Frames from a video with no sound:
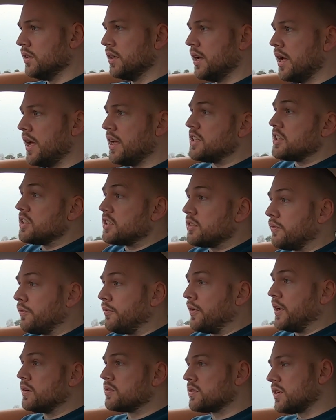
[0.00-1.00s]
It just
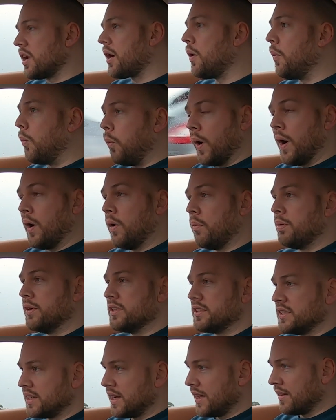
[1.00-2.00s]
feels like a well put
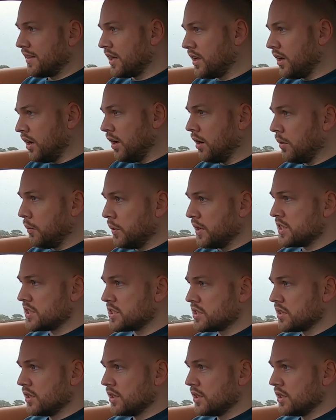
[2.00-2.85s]
together car, which,